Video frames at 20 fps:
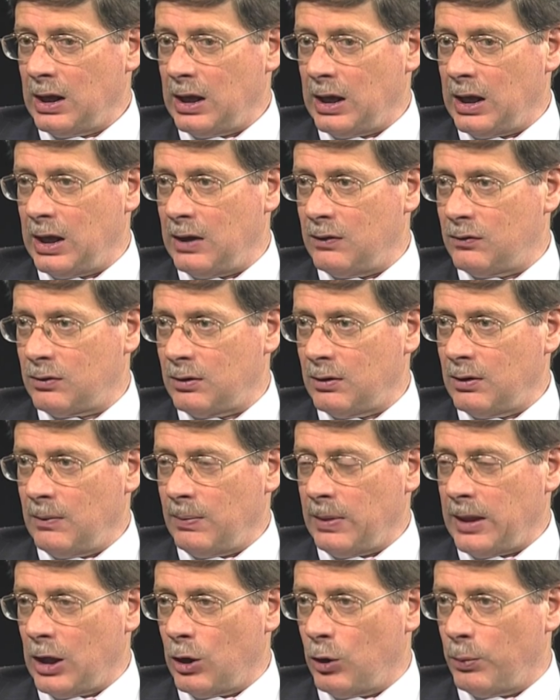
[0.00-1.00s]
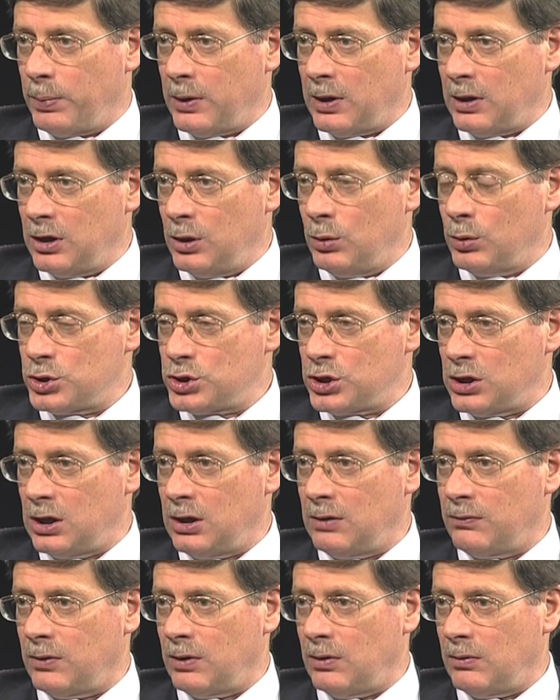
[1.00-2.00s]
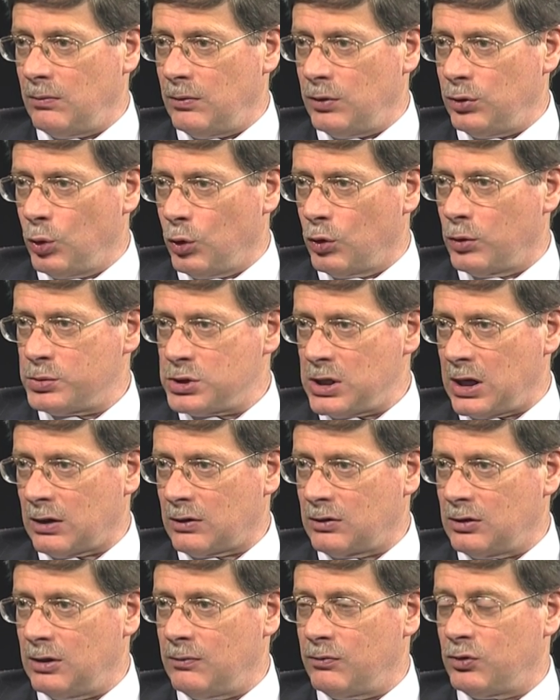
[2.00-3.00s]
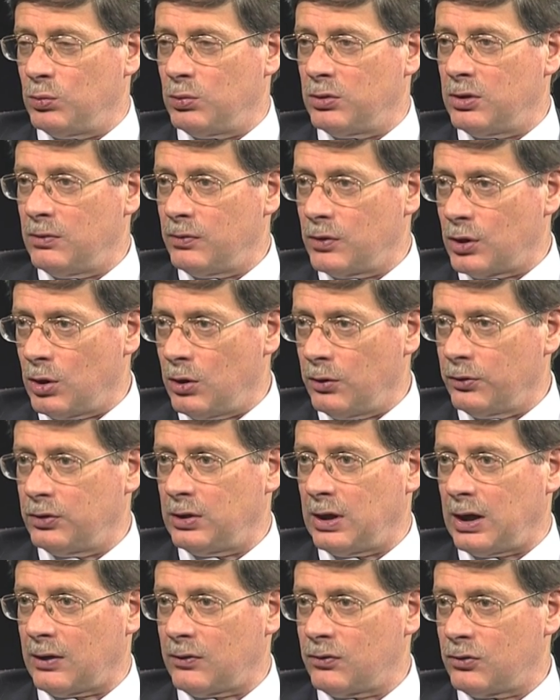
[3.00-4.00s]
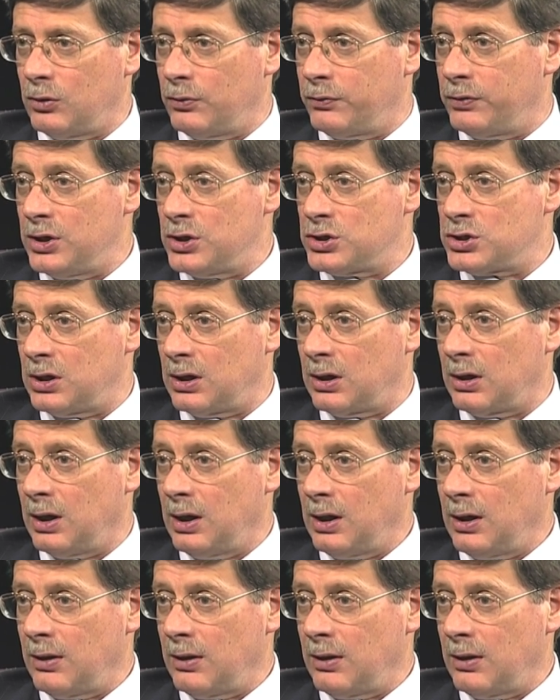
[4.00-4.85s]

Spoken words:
is helping you achieve your objectives within the context of reaching